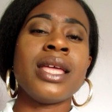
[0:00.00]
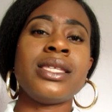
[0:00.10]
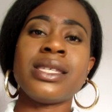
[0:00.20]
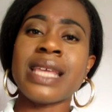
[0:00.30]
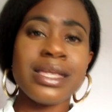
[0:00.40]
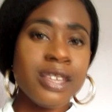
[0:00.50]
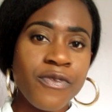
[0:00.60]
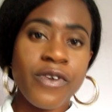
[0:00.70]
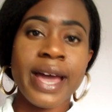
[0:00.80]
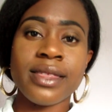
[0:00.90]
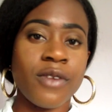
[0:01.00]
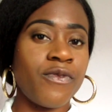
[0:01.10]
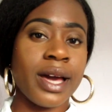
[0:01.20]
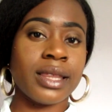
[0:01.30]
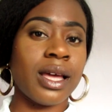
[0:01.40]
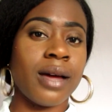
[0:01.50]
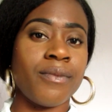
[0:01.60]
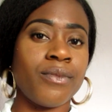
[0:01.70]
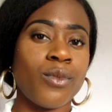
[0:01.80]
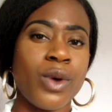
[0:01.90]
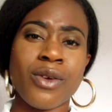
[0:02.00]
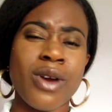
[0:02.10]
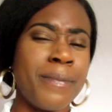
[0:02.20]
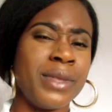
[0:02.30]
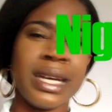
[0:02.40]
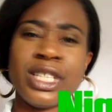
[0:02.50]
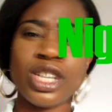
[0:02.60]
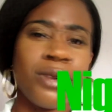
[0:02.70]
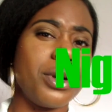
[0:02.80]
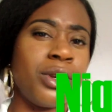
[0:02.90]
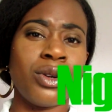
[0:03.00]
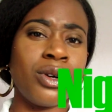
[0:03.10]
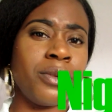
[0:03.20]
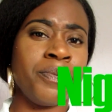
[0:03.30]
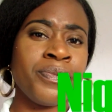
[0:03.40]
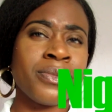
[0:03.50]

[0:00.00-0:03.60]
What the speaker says: Does that define the fact that whether I'm Nigerian or not?